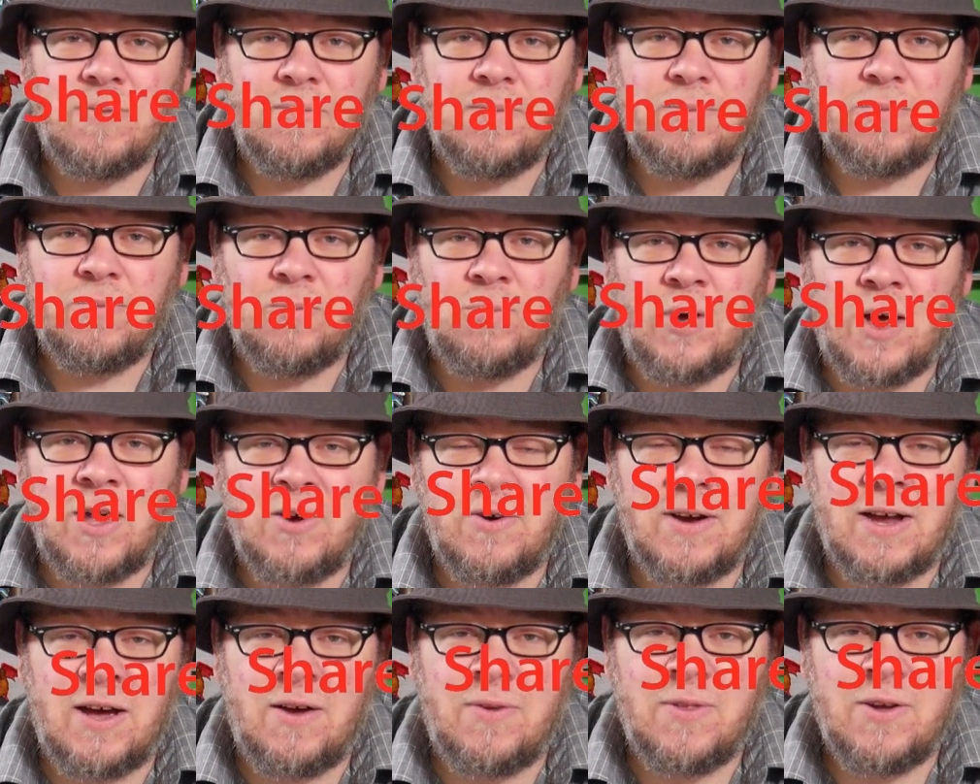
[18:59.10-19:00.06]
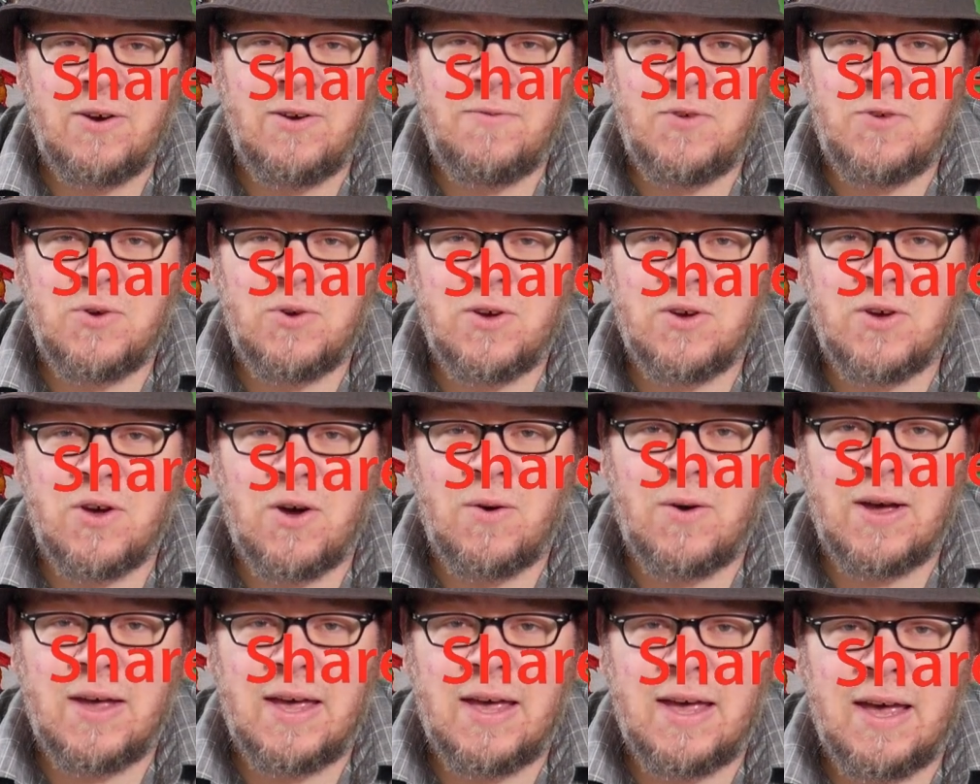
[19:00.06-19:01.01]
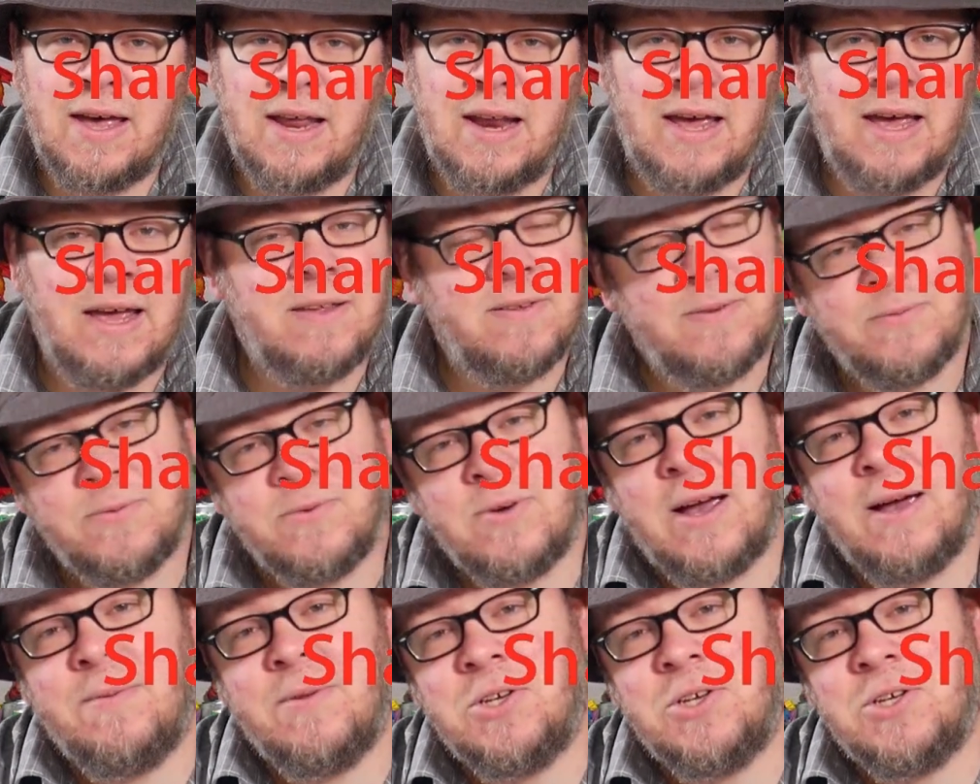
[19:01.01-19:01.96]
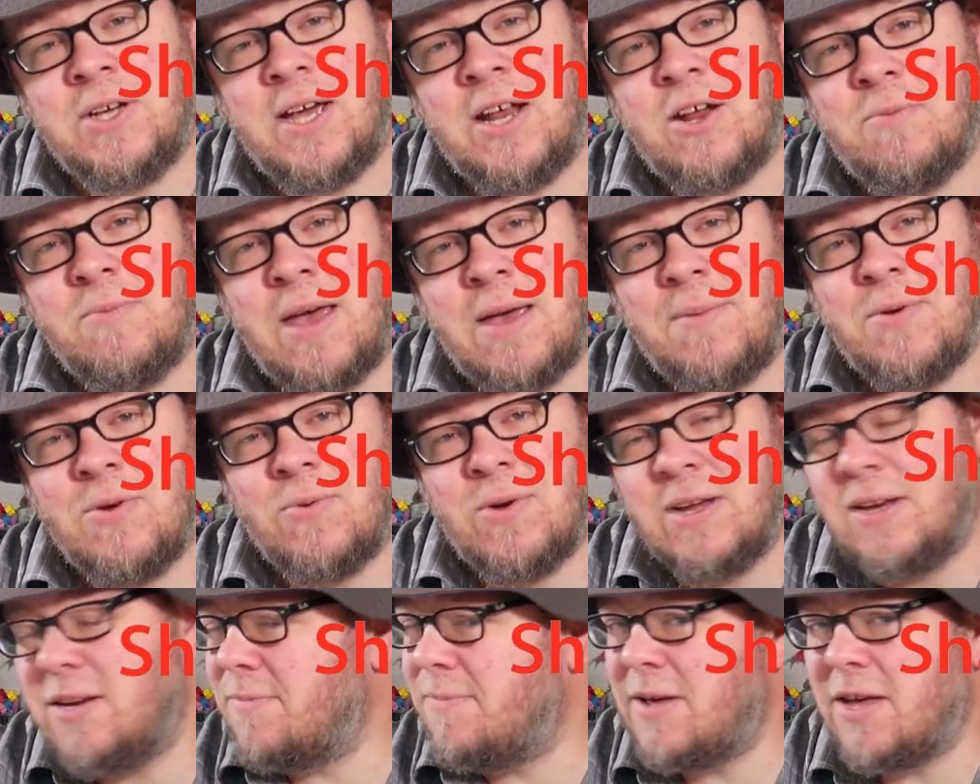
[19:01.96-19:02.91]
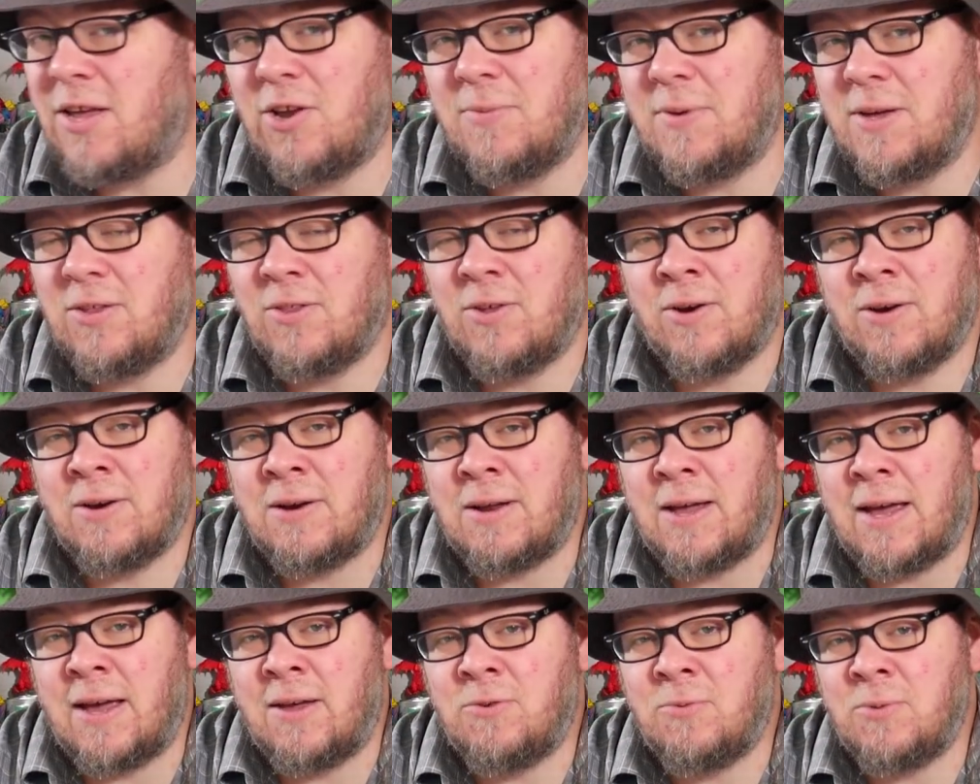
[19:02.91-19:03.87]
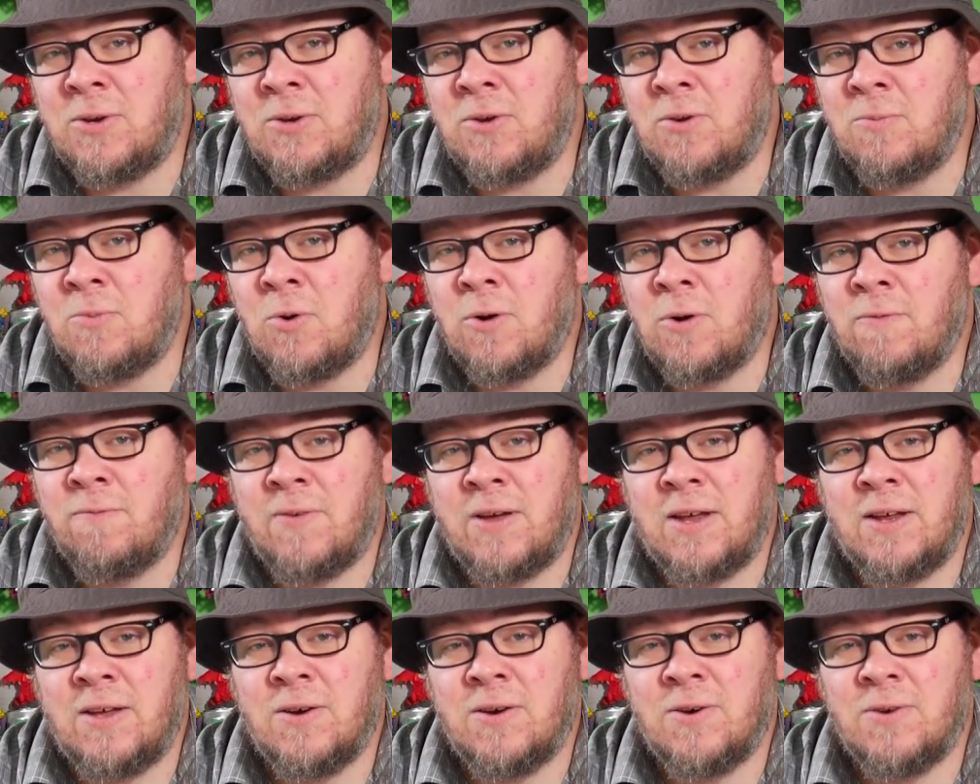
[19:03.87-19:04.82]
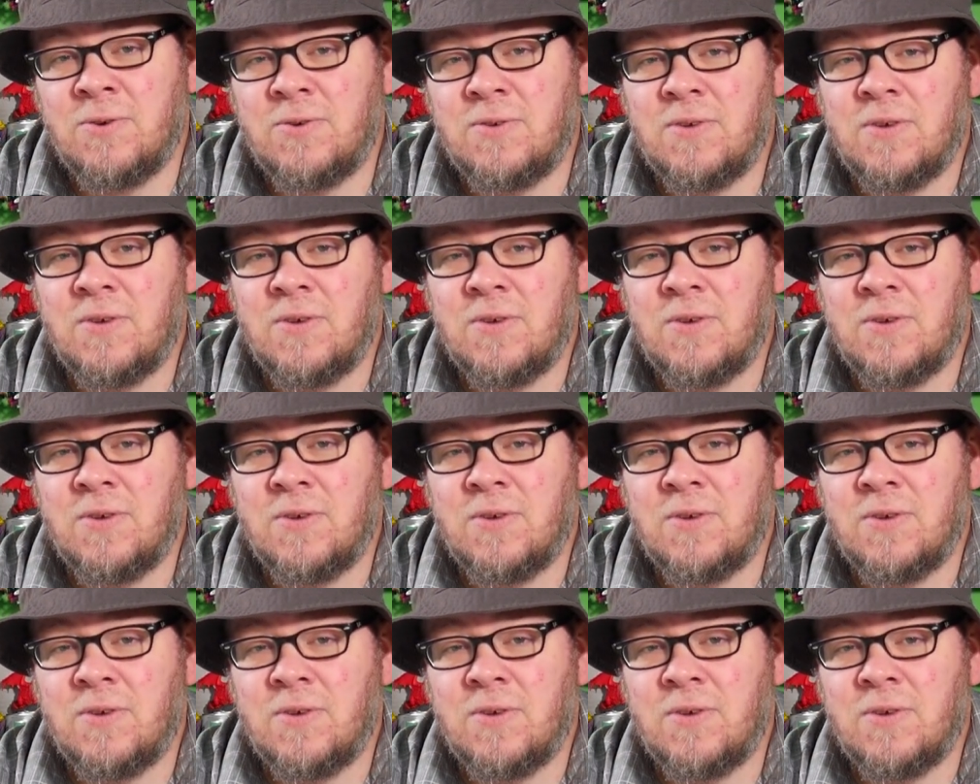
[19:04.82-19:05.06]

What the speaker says: While you're down there, if you could go ahead and subscribe to the channel, maybe ring the bell to be alerted as we do more videos.